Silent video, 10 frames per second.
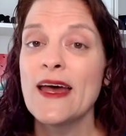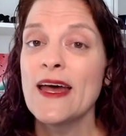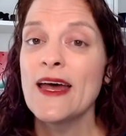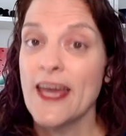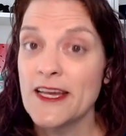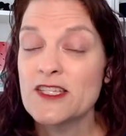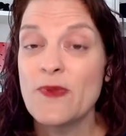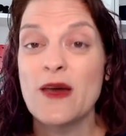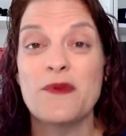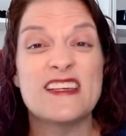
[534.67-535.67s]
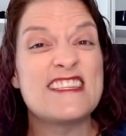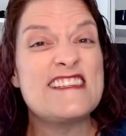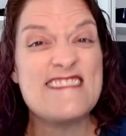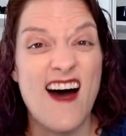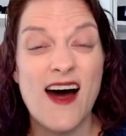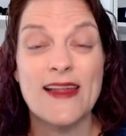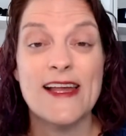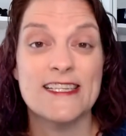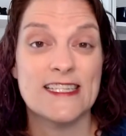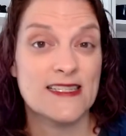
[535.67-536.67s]
CAN-SPAM is not
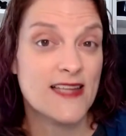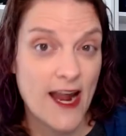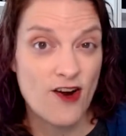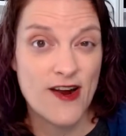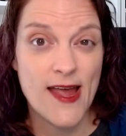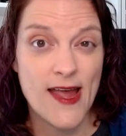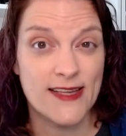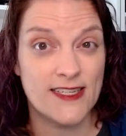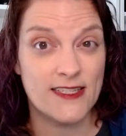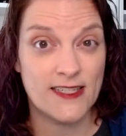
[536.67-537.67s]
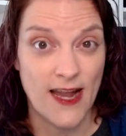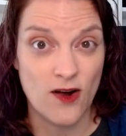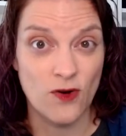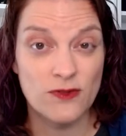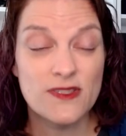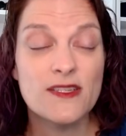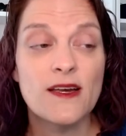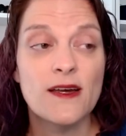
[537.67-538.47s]
as scary as it sounds